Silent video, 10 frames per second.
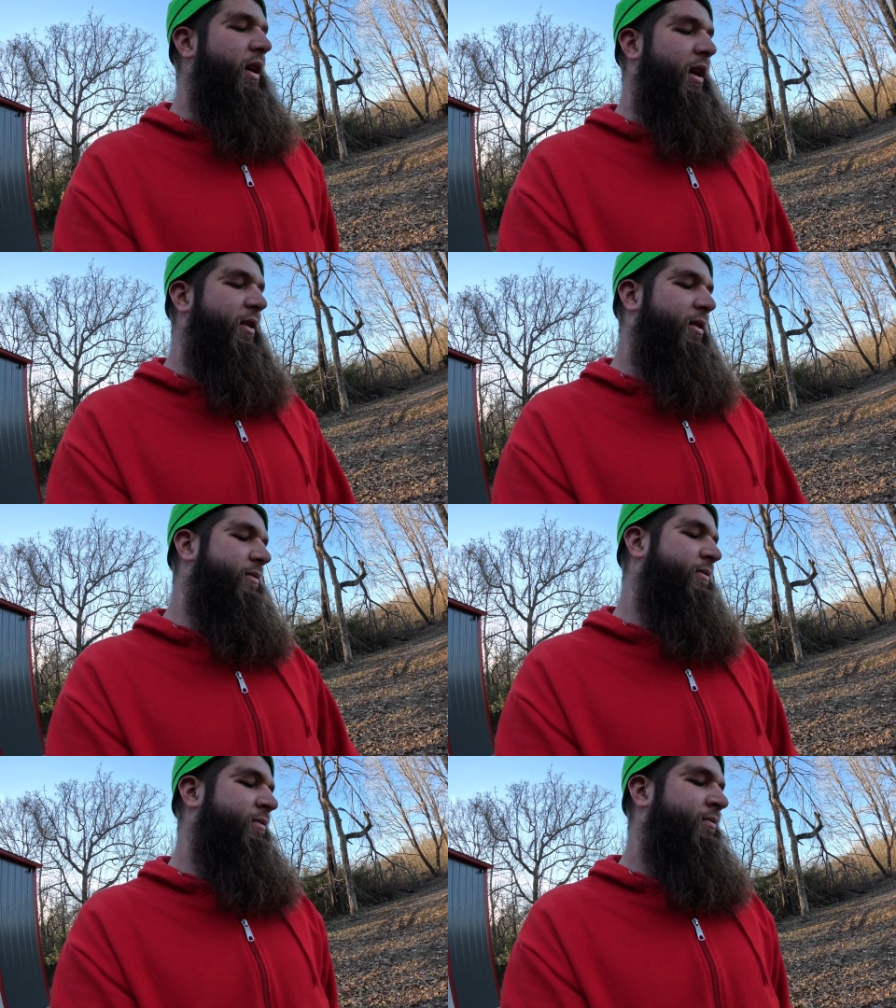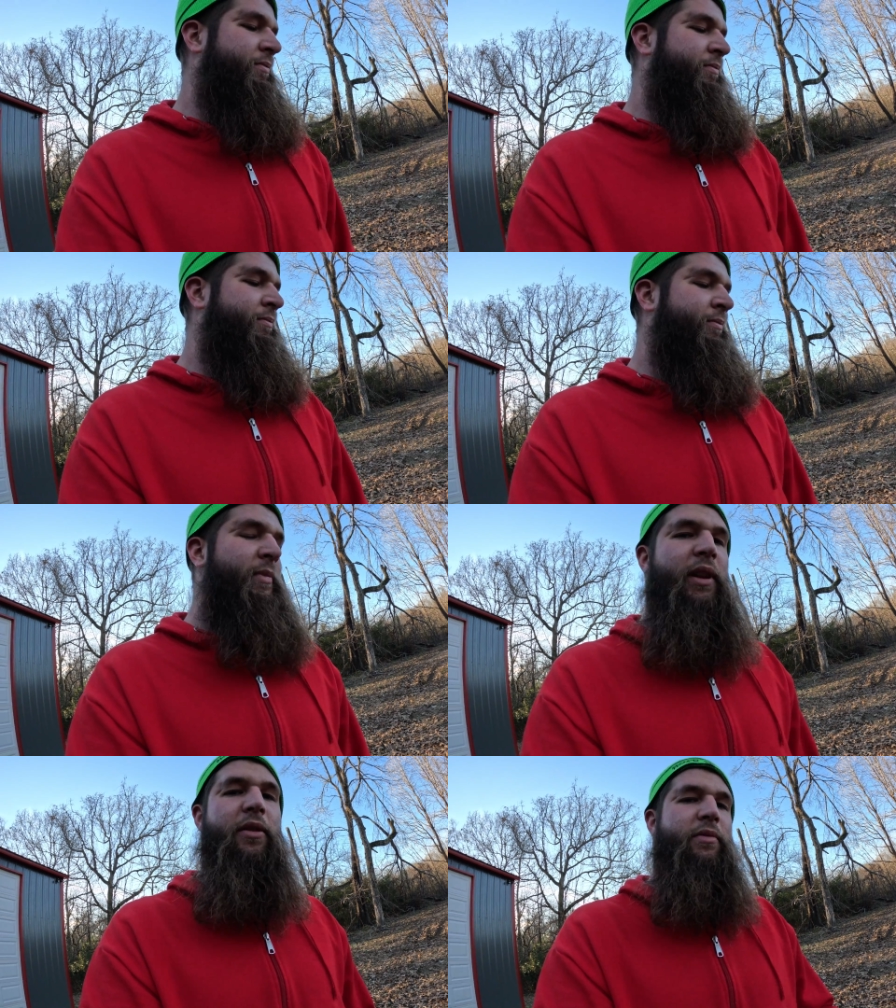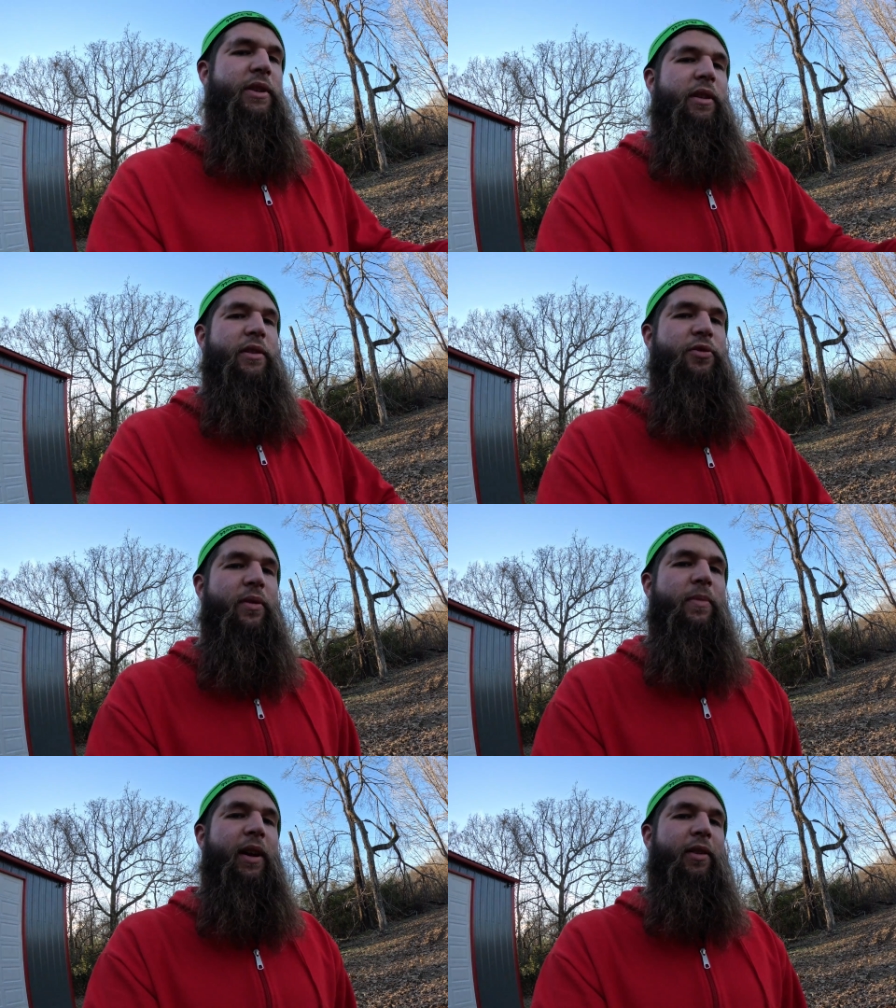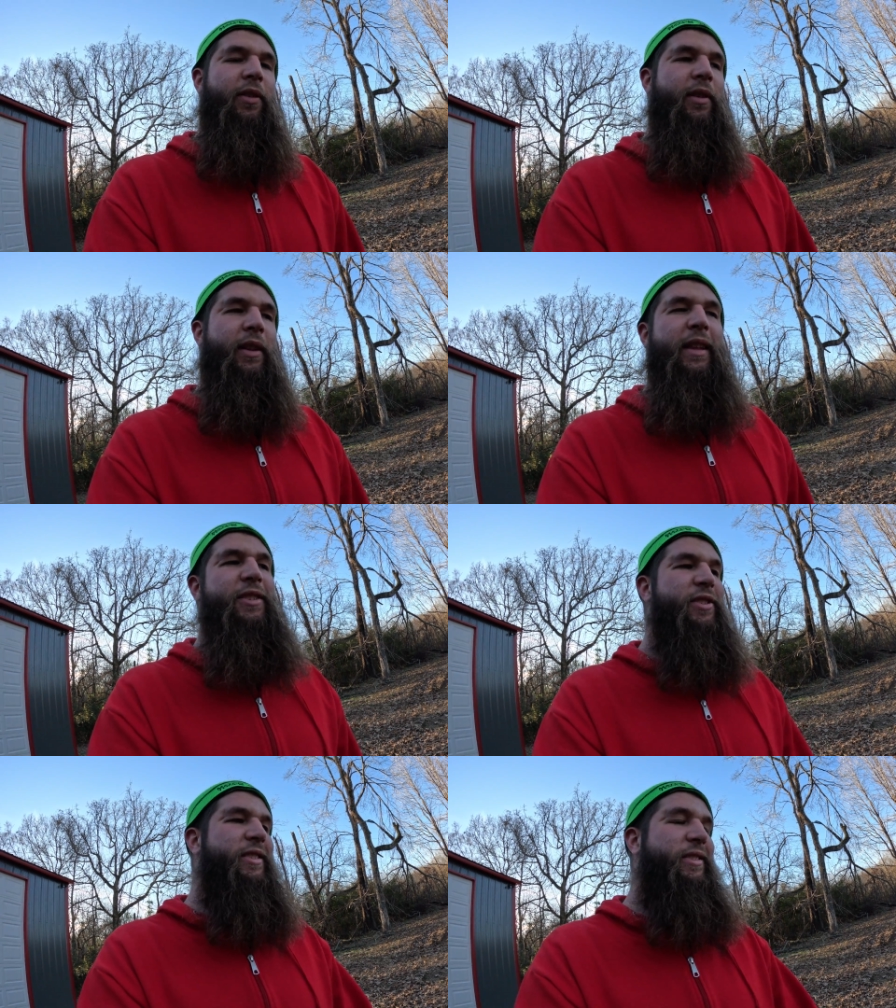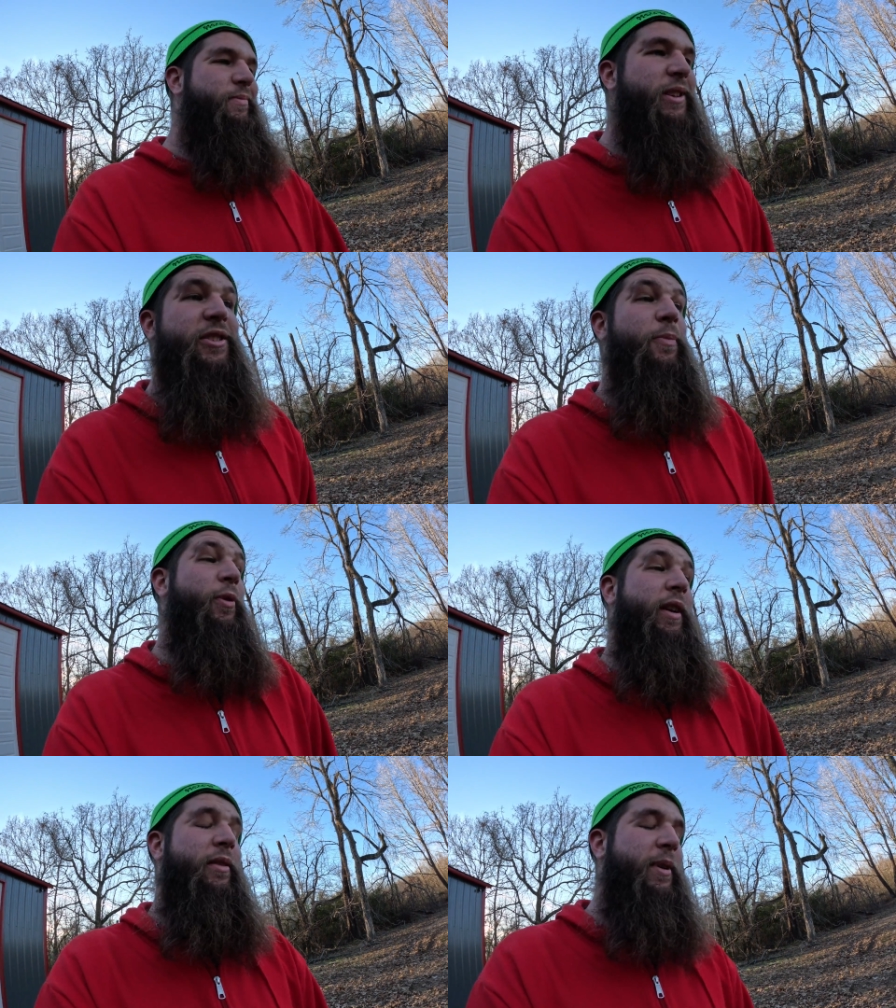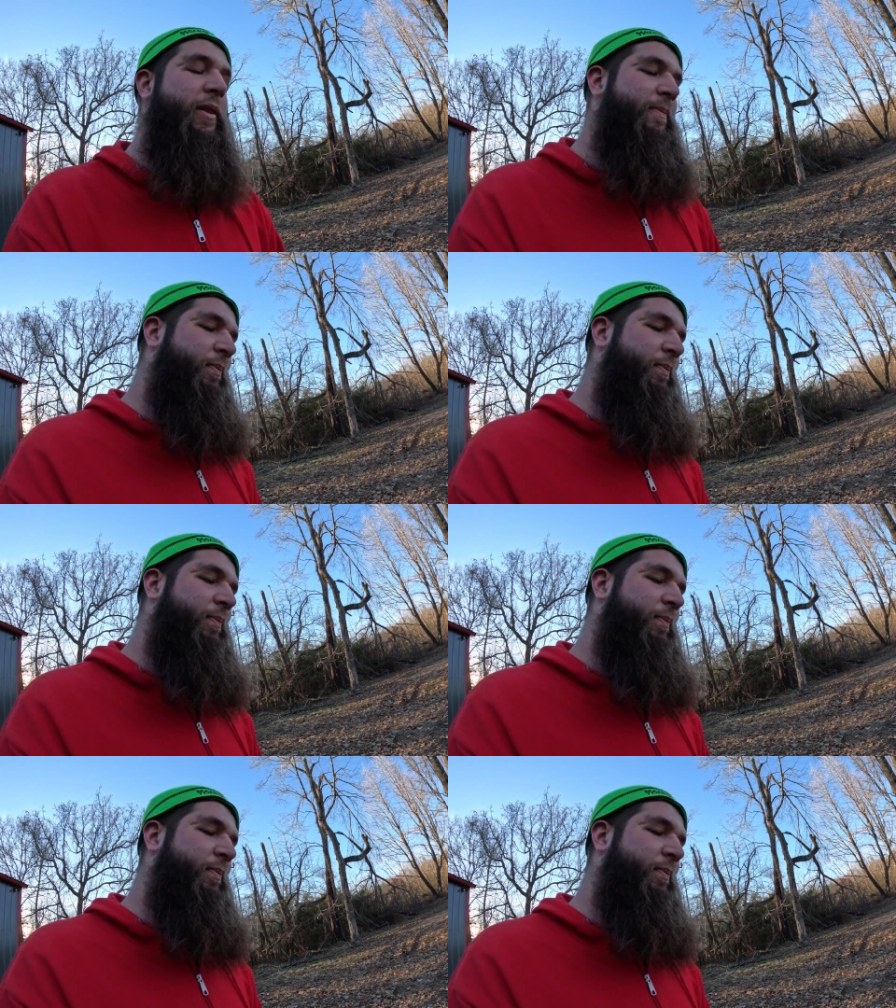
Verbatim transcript: that, you know, still has drum brakes. And that's just disappointing to me.